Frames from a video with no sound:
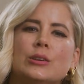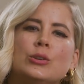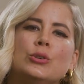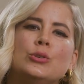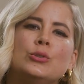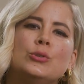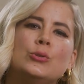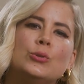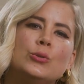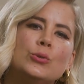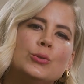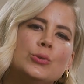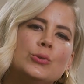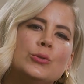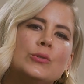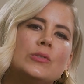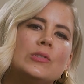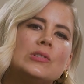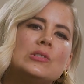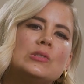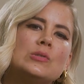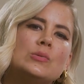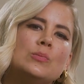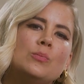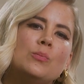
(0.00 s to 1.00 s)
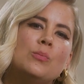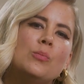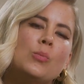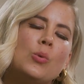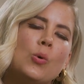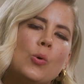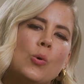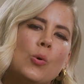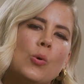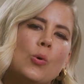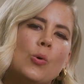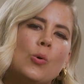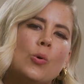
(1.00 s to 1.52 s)
it used
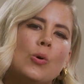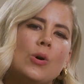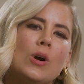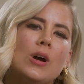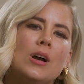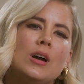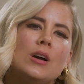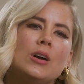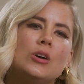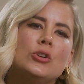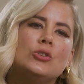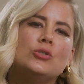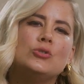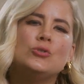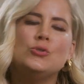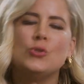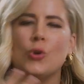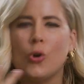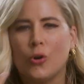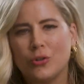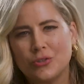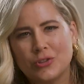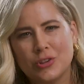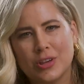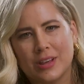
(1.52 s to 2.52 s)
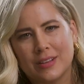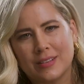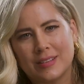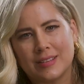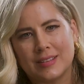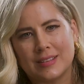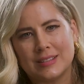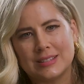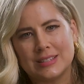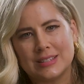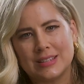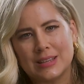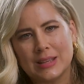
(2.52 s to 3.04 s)
more, not
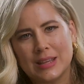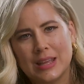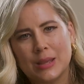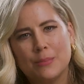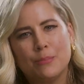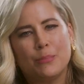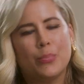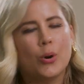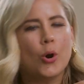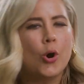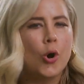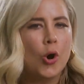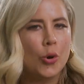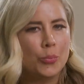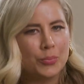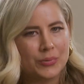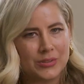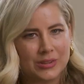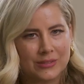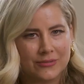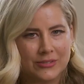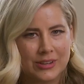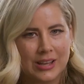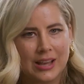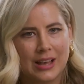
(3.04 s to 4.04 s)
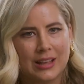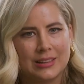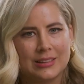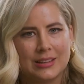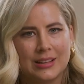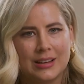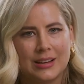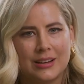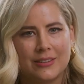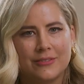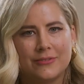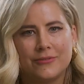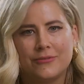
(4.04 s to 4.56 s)
just in pops of
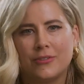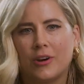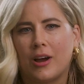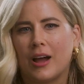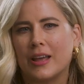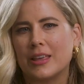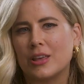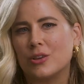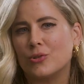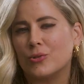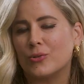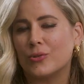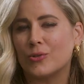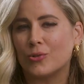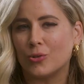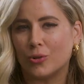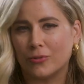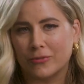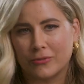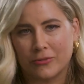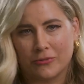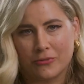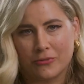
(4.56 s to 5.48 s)
colour via your soft